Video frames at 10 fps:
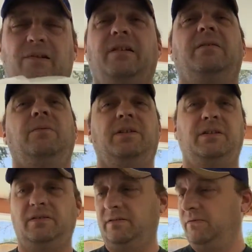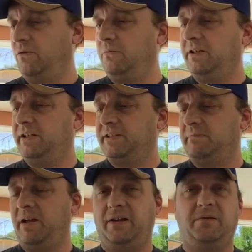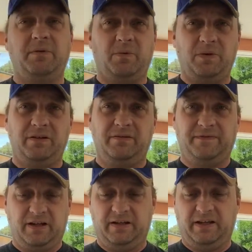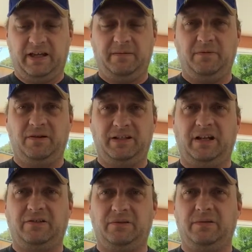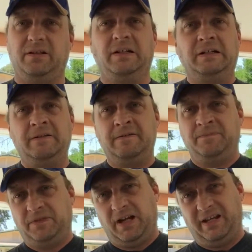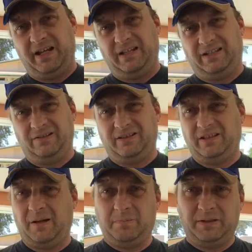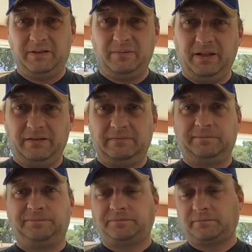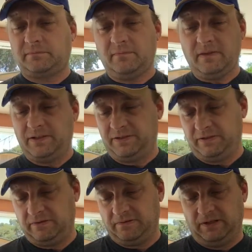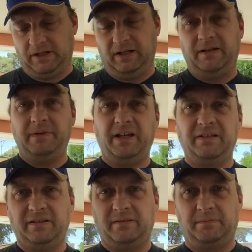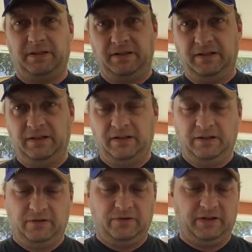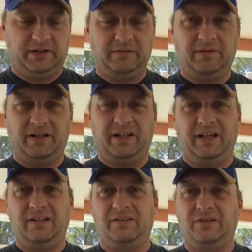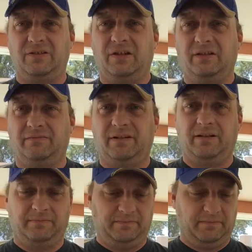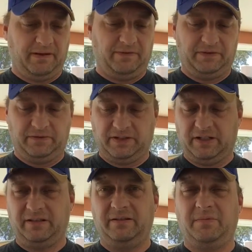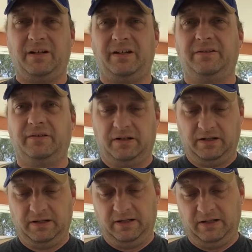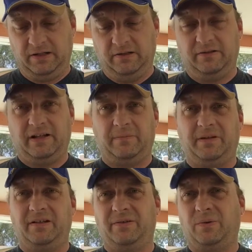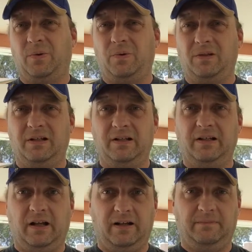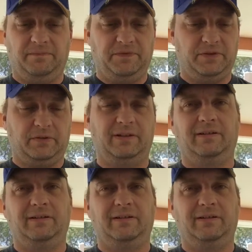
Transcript: on it, which normally doesn't matter, but when you've got the camera attached to it, kind of had it tilted up a little bit. So I may end up correcting my cage ever so slightly by either tapping another hole, so